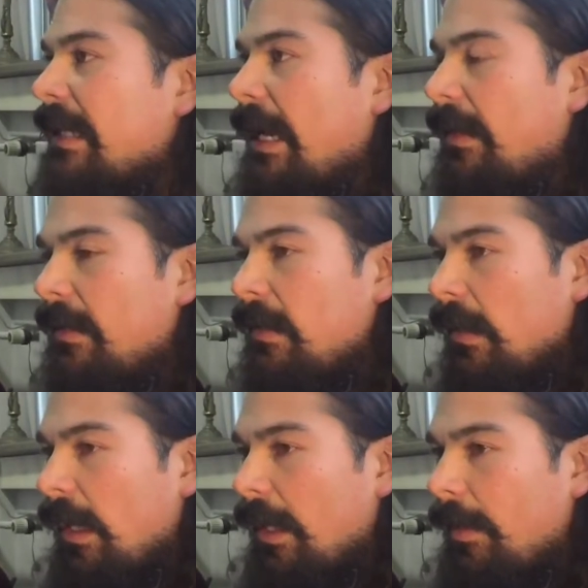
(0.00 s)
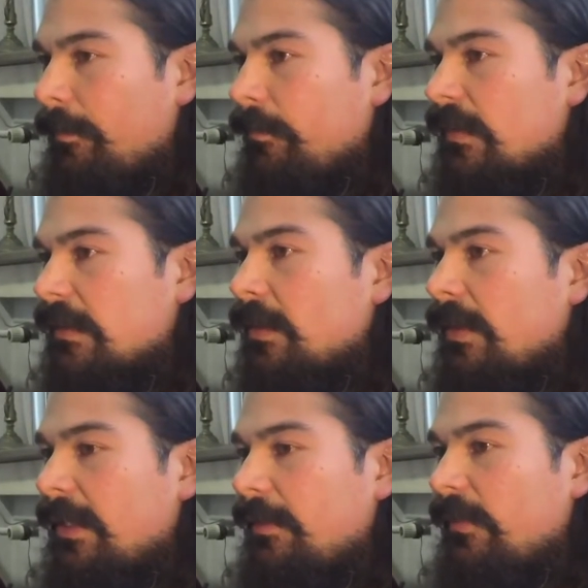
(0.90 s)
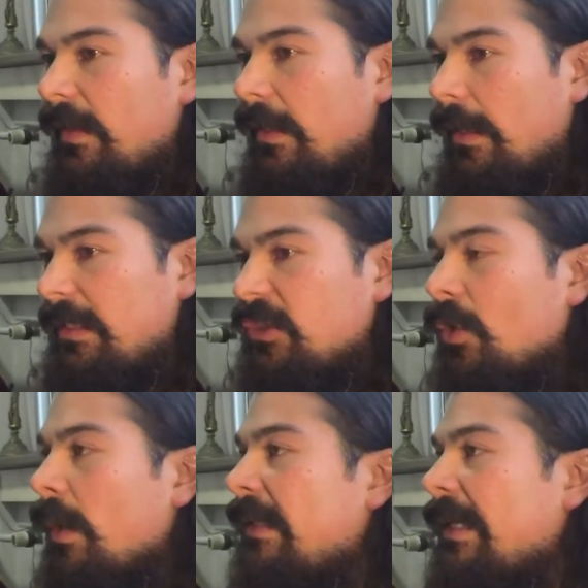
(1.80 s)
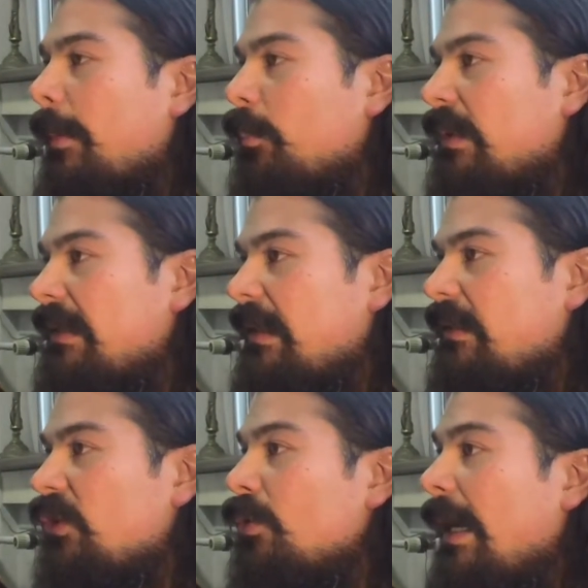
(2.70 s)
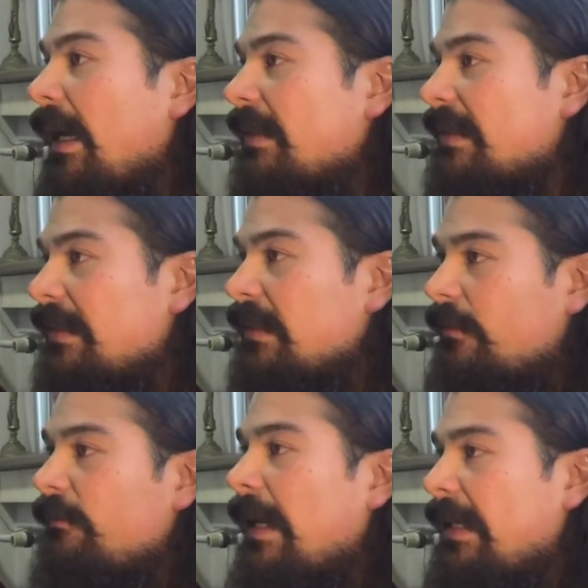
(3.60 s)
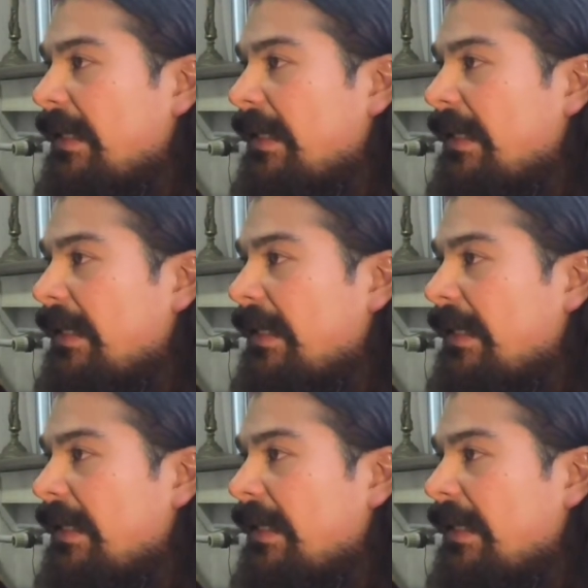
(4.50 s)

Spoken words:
that sort of joined up with the U.S. to fight